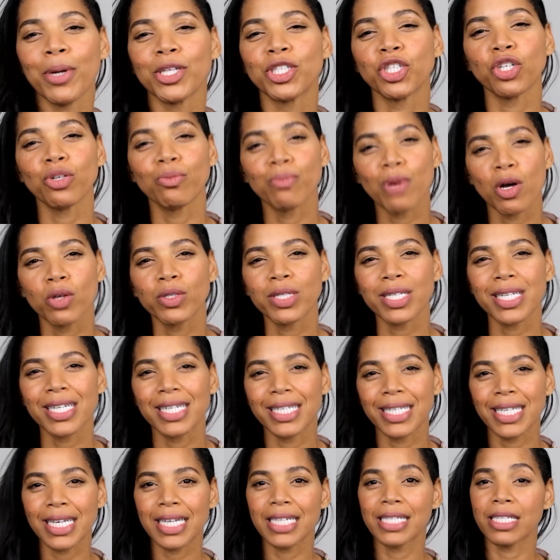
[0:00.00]
But you'll mostly
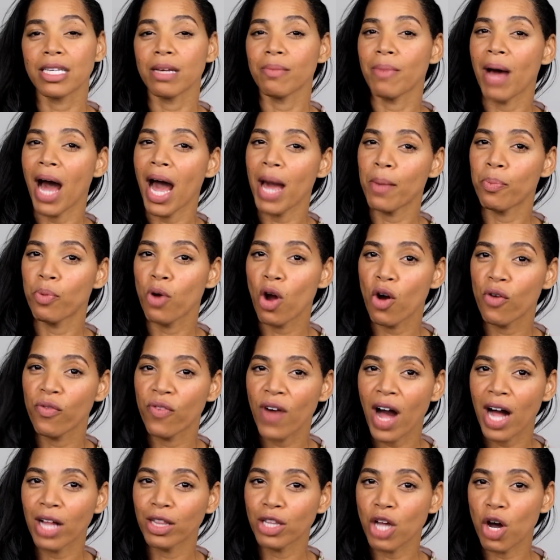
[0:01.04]
see some
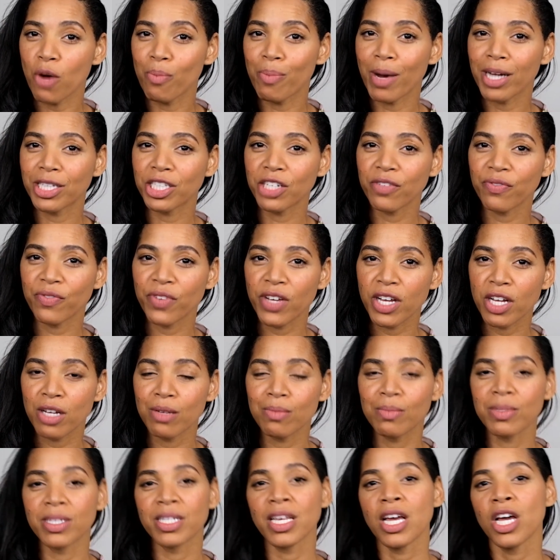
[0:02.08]
high-profile, low-budget
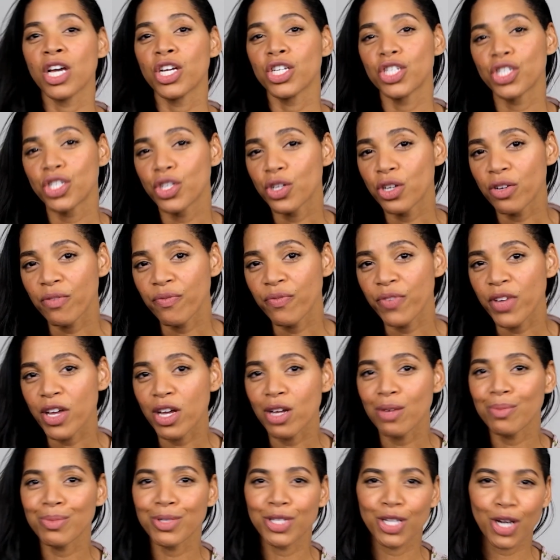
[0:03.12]
films, student
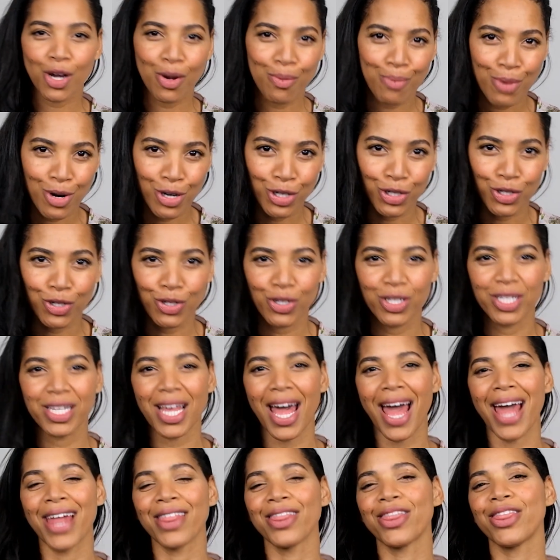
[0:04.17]
films, commercials,
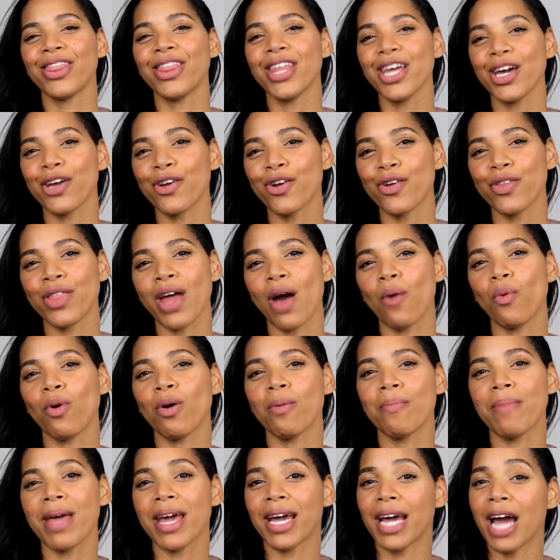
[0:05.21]
and theater that
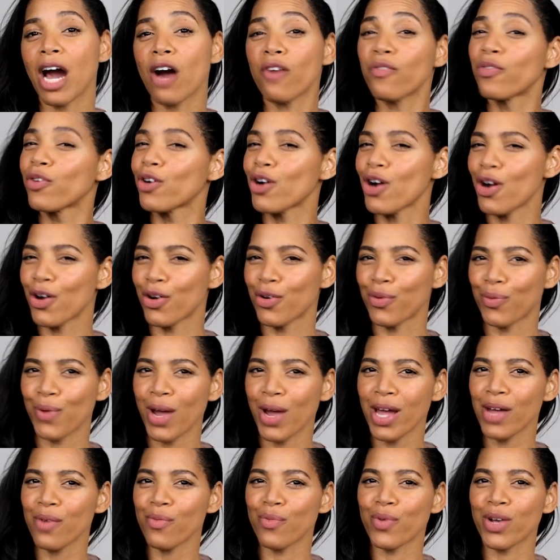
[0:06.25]
will make out for a
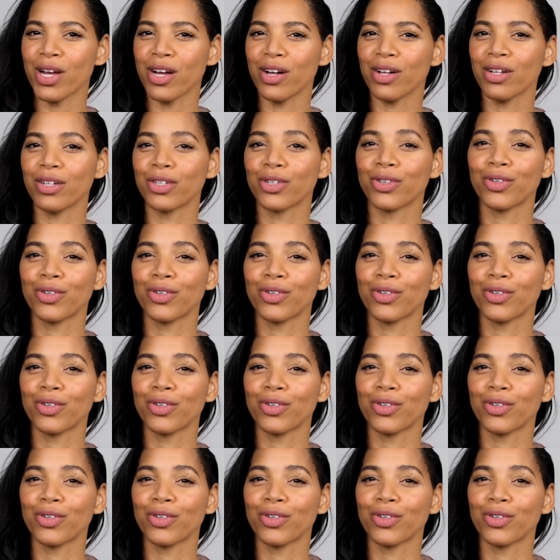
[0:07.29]
great reel,